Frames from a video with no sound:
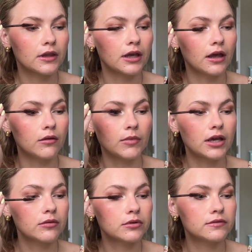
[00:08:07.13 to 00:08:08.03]
and
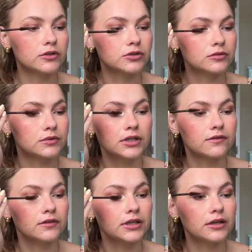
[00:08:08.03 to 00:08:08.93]
Makeup Revolution would
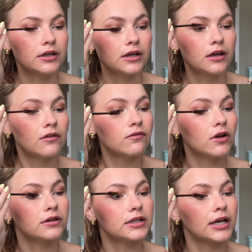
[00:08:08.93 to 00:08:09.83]
definitely fall
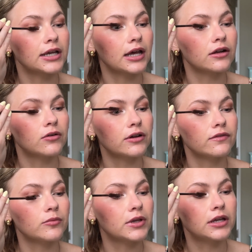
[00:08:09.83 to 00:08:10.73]
into that category for
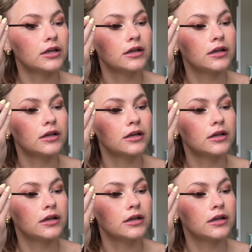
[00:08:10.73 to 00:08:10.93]
me.